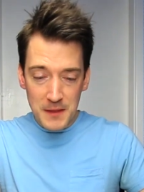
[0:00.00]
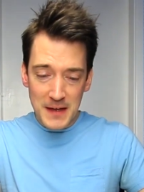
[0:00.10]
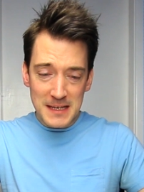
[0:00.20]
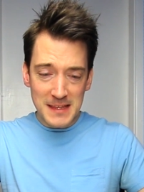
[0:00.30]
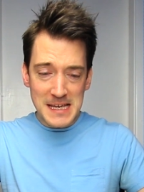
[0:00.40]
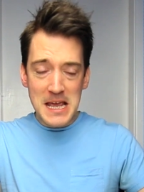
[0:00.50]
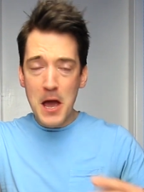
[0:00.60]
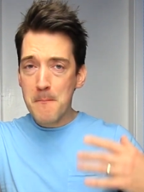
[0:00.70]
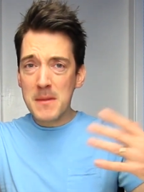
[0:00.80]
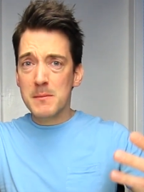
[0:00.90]
but I think the
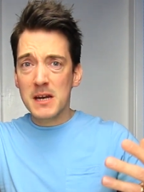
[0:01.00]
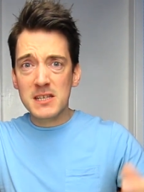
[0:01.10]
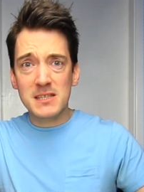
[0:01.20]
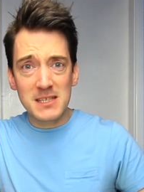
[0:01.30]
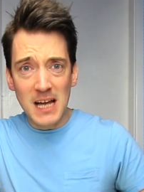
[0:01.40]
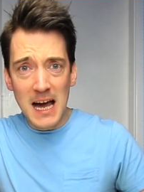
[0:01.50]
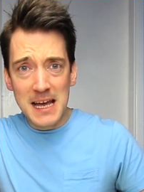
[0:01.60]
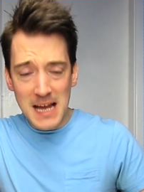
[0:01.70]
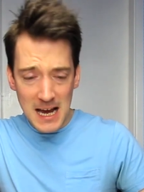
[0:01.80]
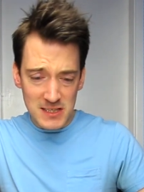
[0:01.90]
minimalist
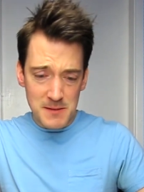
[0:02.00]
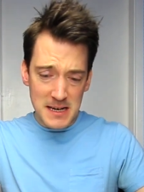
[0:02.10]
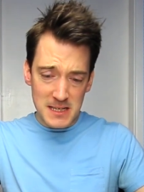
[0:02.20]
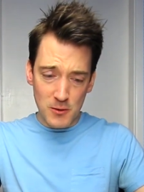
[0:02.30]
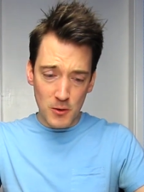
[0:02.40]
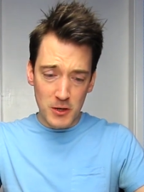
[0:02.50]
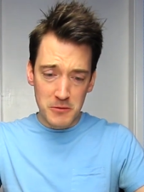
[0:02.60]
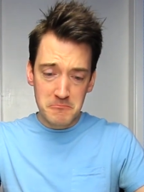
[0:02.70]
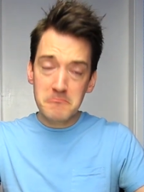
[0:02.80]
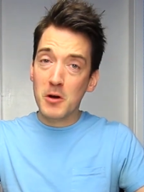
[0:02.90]
design actually makes it look
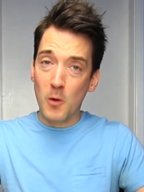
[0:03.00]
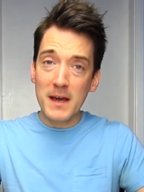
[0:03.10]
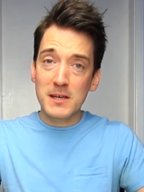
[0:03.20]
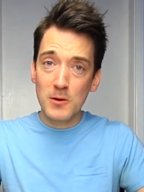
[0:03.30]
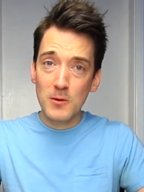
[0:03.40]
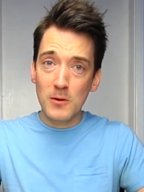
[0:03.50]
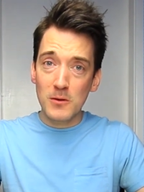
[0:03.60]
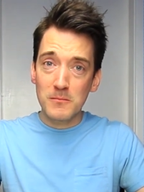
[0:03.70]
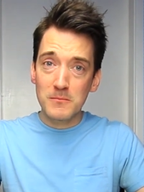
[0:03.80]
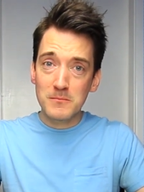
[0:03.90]
quite cool.